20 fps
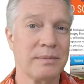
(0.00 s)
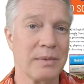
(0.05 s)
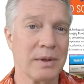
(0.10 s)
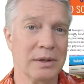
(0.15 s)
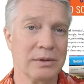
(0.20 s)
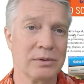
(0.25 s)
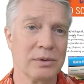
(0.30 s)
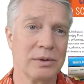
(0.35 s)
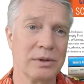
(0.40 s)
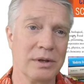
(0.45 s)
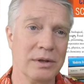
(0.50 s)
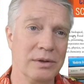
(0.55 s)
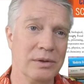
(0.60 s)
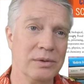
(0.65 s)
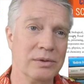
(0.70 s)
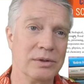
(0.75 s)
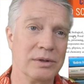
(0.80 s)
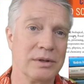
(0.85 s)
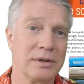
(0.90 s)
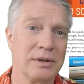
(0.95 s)
So you can
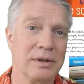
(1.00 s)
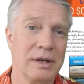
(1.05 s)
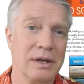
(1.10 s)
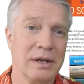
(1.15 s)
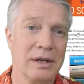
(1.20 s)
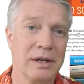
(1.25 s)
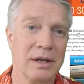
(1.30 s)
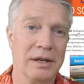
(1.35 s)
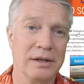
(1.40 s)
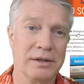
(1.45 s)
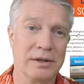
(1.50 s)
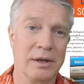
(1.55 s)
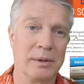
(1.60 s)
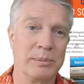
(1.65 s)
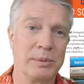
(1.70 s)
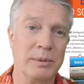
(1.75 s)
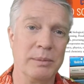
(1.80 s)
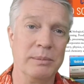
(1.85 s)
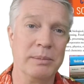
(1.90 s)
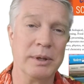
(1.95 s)
use it to
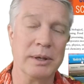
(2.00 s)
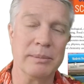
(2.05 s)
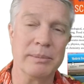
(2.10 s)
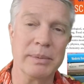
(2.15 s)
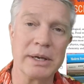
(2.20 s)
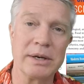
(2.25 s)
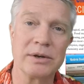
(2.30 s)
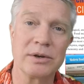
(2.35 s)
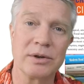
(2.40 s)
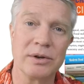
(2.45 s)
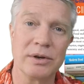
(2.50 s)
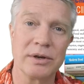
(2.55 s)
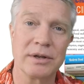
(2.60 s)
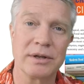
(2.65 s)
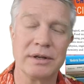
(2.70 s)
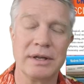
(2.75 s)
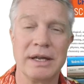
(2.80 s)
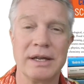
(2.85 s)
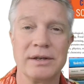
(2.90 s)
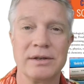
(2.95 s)
help you be a better cook
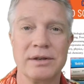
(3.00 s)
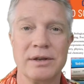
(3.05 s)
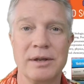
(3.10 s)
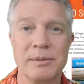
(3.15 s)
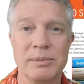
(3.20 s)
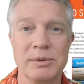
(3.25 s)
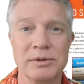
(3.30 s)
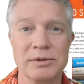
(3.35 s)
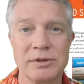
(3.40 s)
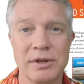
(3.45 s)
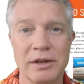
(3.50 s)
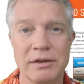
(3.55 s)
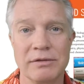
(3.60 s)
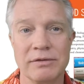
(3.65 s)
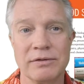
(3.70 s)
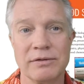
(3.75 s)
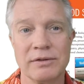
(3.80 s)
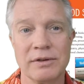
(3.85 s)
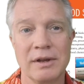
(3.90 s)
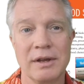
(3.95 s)
and to keep you
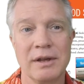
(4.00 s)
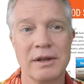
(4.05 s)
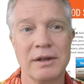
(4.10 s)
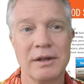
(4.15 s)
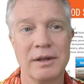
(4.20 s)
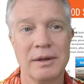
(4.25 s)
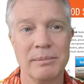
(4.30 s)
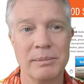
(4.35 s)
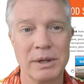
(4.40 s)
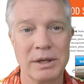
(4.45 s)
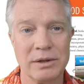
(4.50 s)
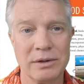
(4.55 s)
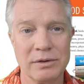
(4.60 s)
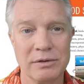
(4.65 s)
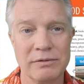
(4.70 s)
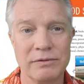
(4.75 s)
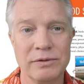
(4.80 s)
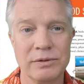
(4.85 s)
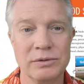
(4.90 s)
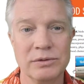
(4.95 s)
safe and make
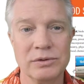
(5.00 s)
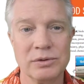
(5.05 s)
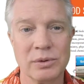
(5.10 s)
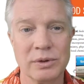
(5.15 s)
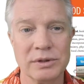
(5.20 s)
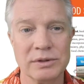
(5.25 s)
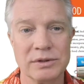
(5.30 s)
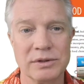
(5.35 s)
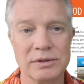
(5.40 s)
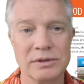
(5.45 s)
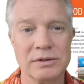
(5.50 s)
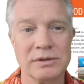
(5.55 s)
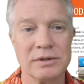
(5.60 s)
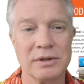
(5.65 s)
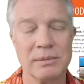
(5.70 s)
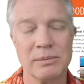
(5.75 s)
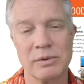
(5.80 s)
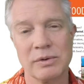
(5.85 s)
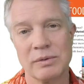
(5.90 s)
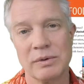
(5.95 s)
good food choices
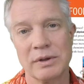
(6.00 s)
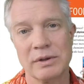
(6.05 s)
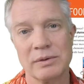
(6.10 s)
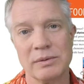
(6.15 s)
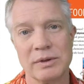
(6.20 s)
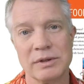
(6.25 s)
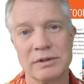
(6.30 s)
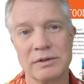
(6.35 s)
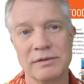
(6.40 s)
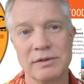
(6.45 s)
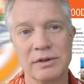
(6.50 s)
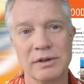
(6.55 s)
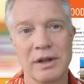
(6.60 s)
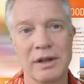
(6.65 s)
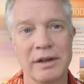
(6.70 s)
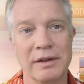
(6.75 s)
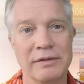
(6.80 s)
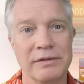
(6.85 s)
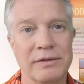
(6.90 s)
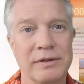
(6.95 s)
throughout the rest of your
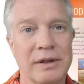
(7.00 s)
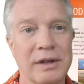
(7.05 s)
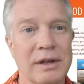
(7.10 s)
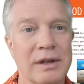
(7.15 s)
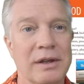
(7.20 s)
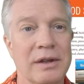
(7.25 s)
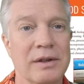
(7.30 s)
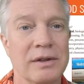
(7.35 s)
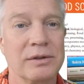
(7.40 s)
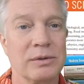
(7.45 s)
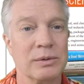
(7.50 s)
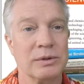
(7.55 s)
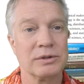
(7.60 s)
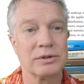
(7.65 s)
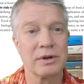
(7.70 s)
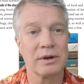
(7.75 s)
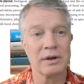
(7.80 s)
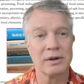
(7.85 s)
life. So we start